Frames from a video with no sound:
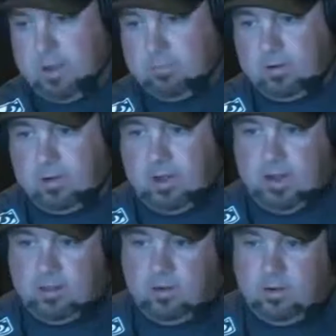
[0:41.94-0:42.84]
at
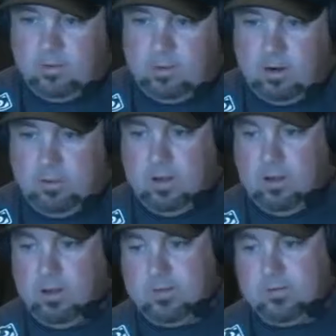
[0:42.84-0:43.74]
Pepperdine, Loyola Marymount,
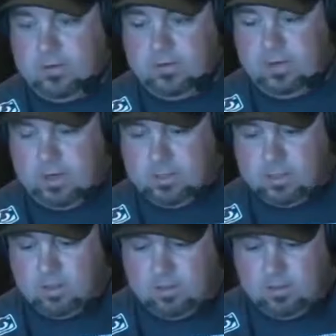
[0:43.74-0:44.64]
all that stuff's in
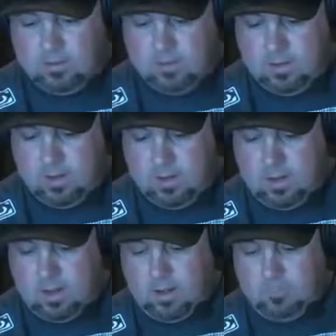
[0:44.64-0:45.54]
danger, and
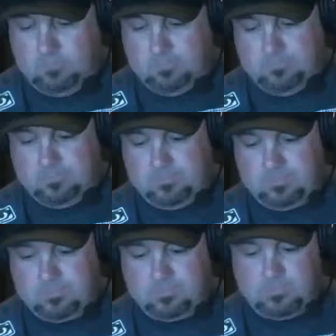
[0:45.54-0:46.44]
um,
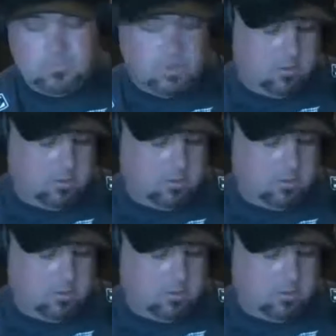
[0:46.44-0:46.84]
you